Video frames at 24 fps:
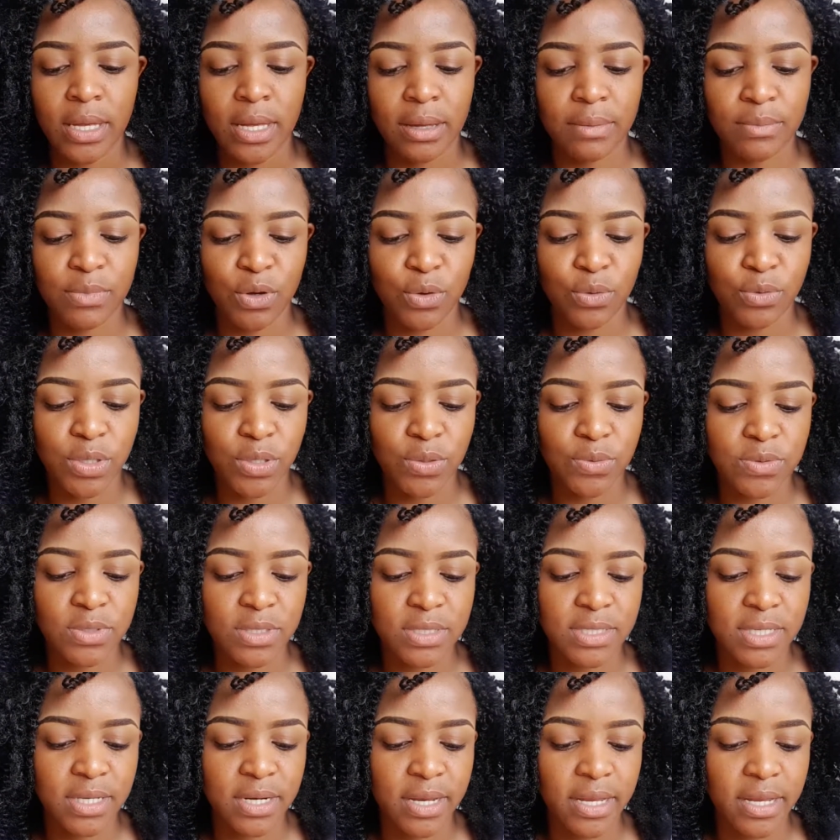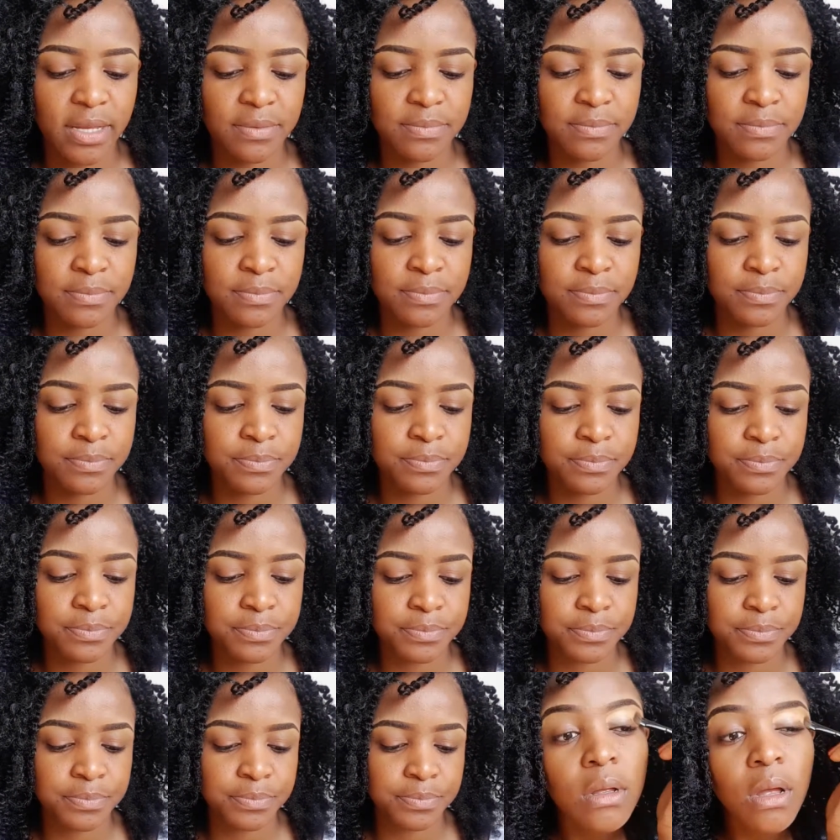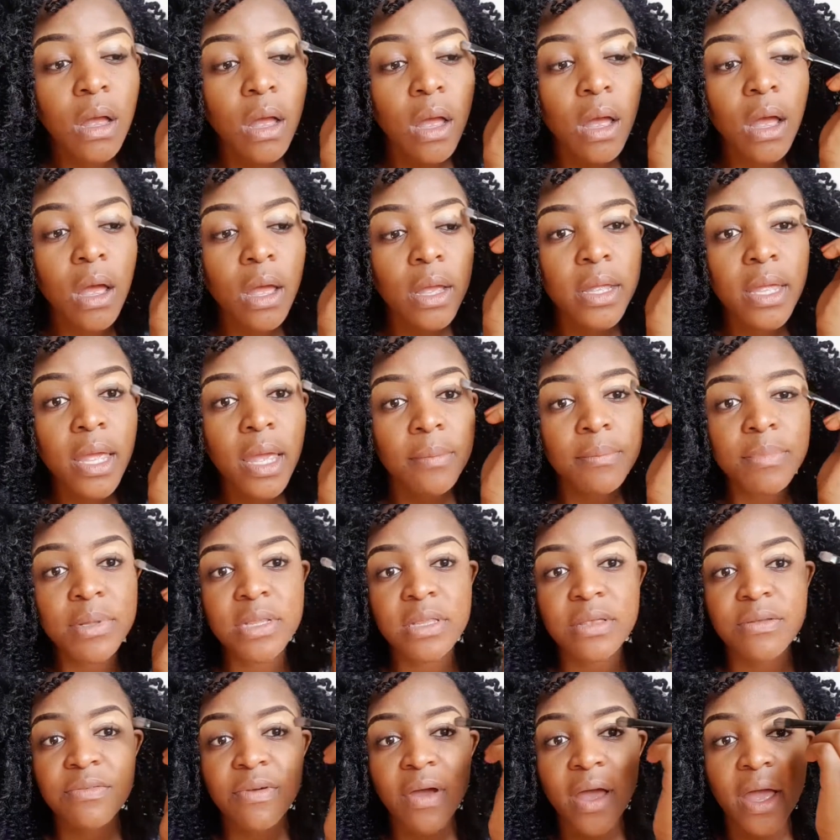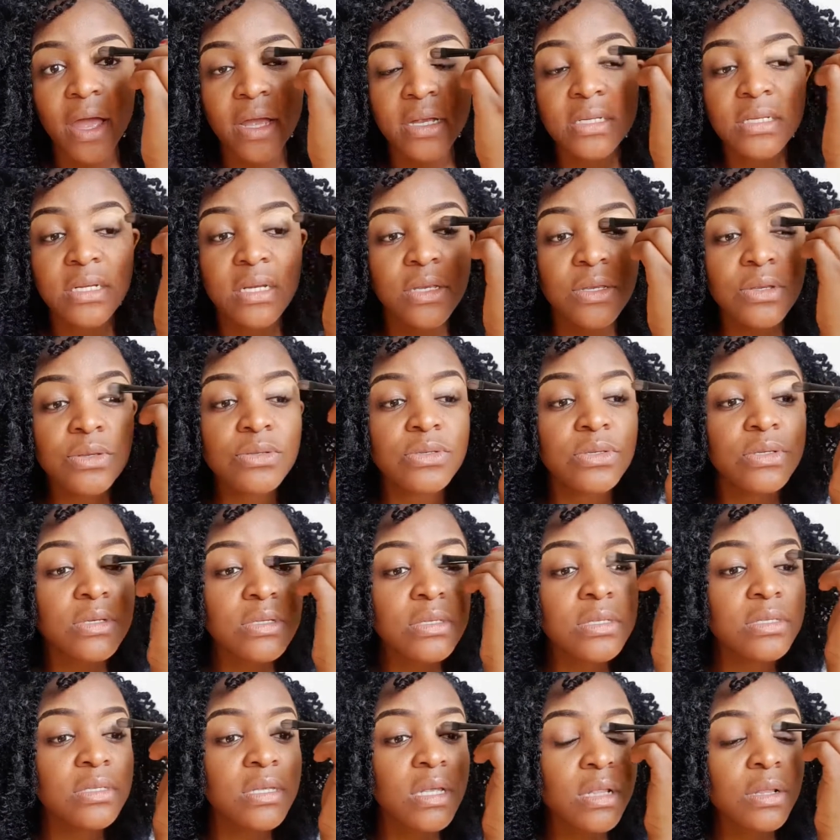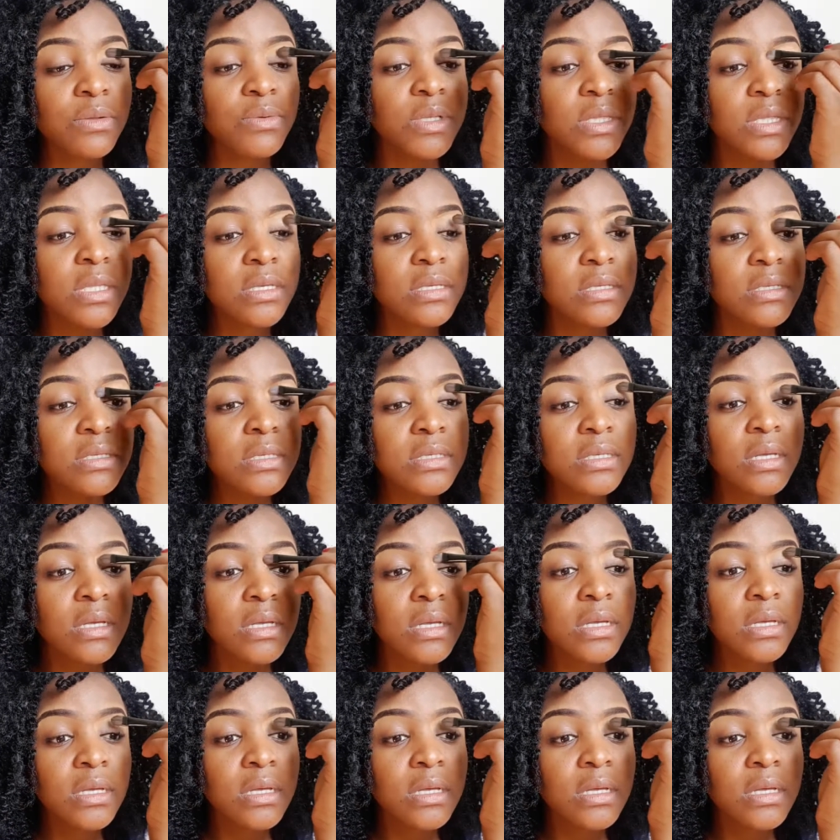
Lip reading: I'm going to use it today. I can't believe I actually used to conceal with this